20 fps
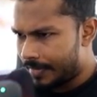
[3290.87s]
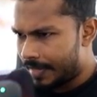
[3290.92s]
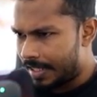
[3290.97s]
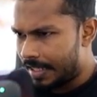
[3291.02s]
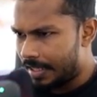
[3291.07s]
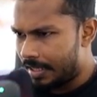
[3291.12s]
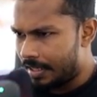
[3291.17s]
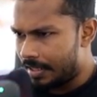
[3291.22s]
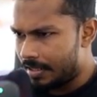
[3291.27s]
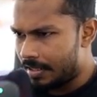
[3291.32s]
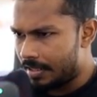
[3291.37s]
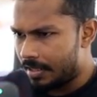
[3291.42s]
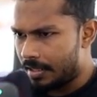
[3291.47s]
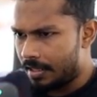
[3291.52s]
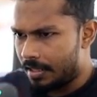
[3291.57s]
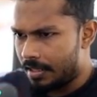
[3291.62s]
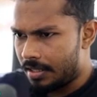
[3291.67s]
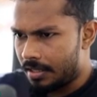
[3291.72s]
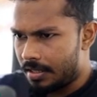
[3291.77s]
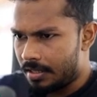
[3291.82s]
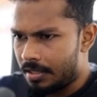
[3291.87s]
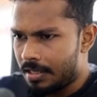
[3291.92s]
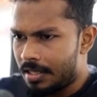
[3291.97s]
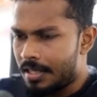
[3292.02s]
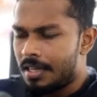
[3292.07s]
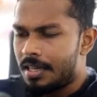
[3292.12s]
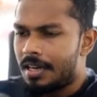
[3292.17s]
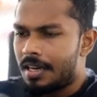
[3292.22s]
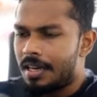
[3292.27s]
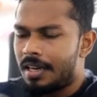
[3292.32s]
in center.
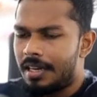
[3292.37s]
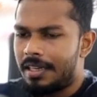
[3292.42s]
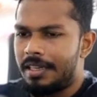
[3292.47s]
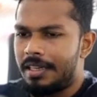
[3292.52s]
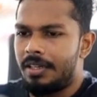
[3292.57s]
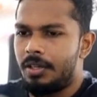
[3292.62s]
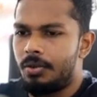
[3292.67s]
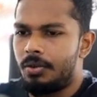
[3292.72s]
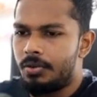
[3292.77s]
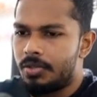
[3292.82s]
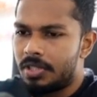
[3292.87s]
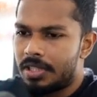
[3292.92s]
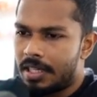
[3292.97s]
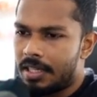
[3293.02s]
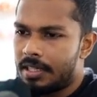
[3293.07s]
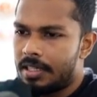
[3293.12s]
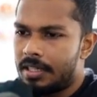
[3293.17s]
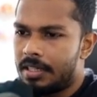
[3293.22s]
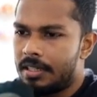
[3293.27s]
It looks like